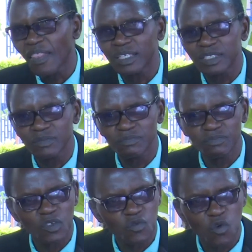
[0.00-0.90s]
people with
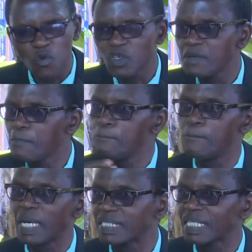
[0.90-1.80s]
special needs. But
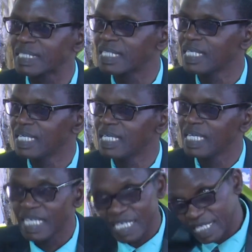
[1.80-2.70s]
now we have many
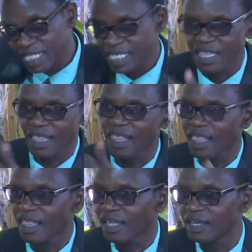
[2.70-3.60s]
people who are doing
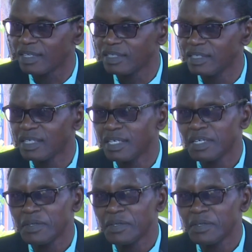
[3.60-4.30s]
masters,